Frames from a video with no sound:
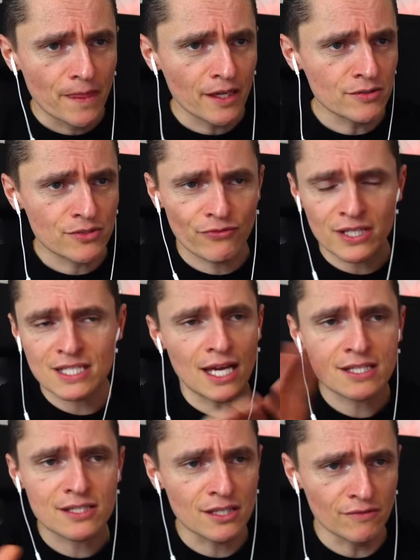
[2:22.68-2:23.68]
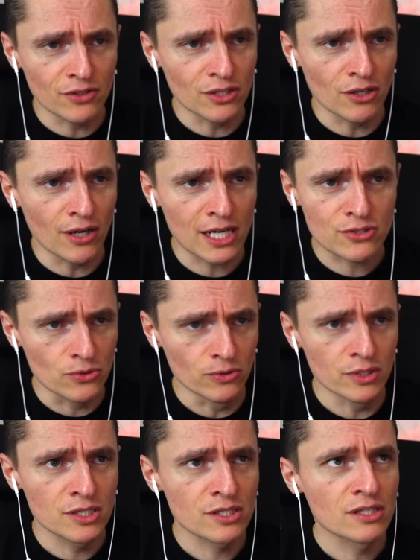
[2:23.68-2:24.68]
It's a fantastic video, as
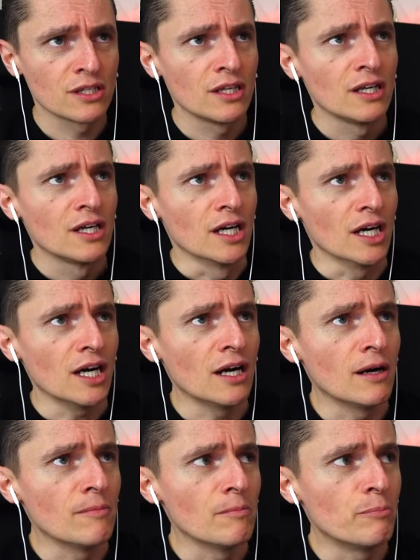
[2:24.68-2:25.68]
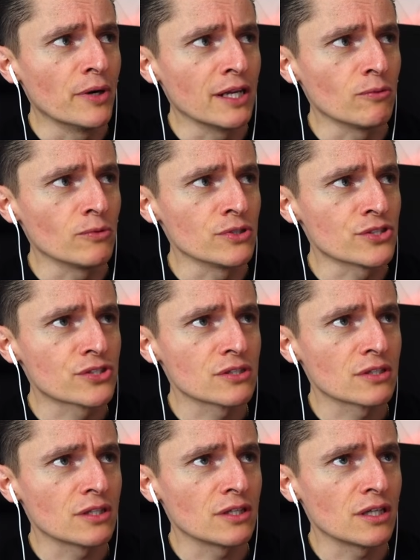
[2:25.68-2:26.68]
always. but
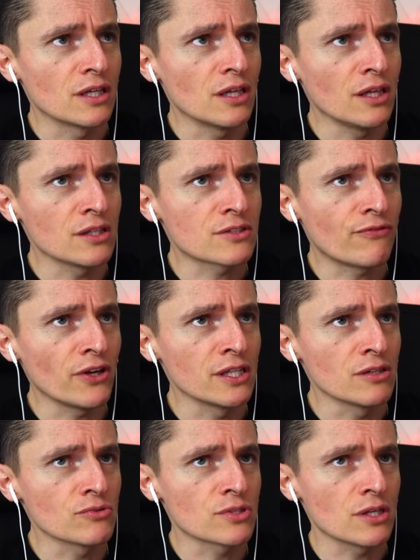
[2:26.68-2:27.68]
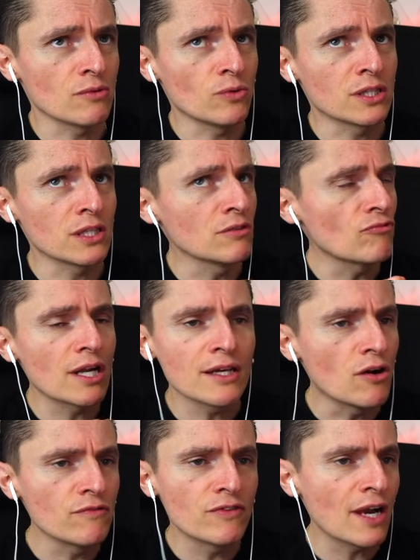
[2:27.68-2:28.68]
it's funny, we didn't really
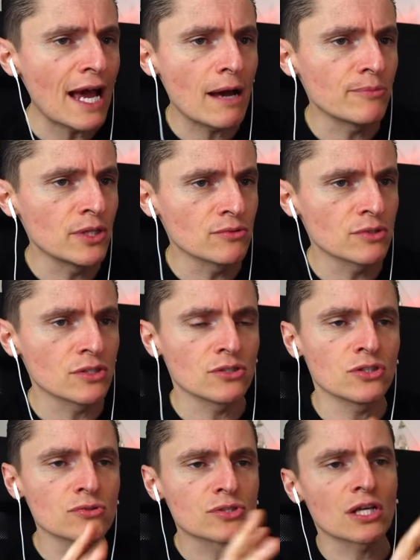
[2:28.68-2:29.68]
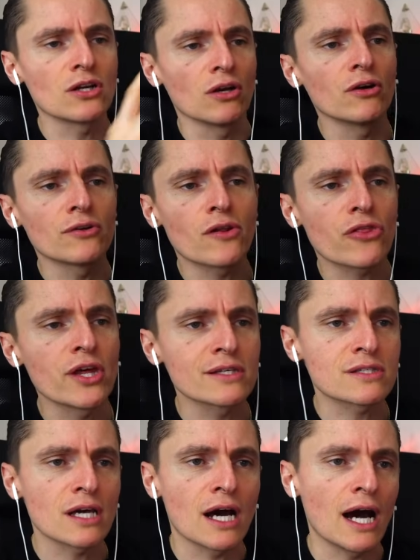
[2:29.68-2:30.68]
overlap. You said a lot of
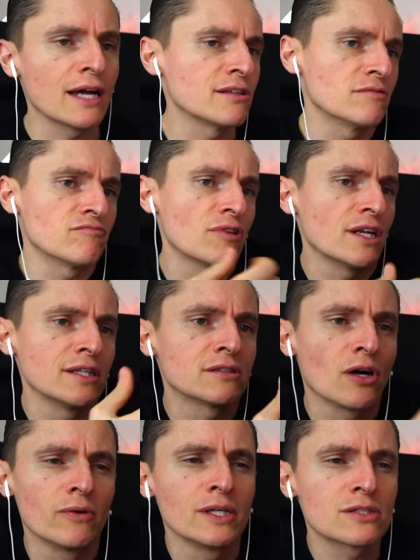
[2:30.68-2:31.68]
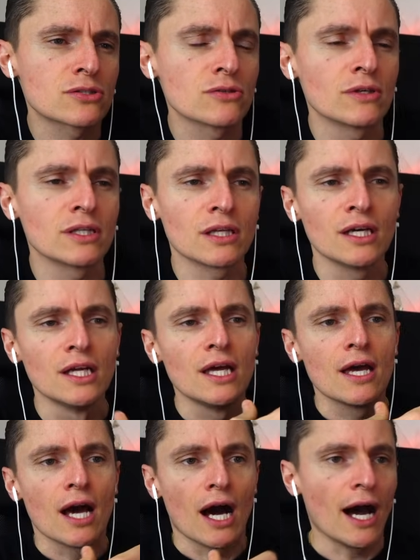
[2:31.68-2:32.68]
things that I didn't really go into, and
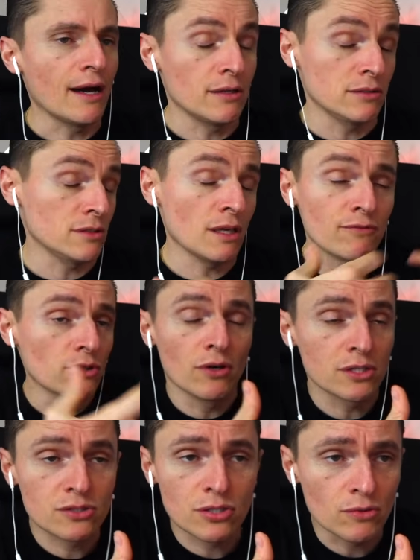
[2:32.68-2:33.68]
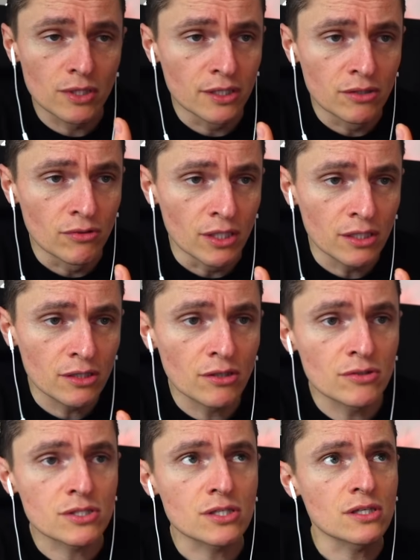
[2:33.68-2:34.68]
even though I totally agree, you know,
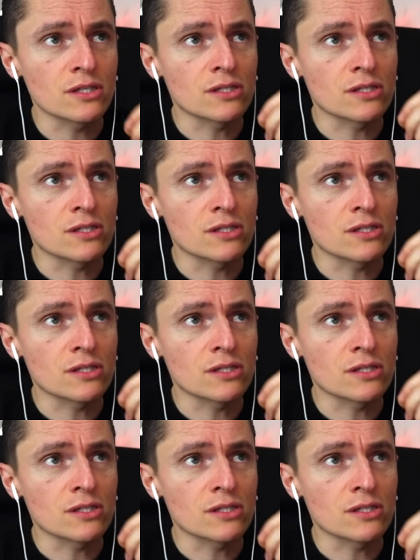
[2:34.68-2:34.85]
it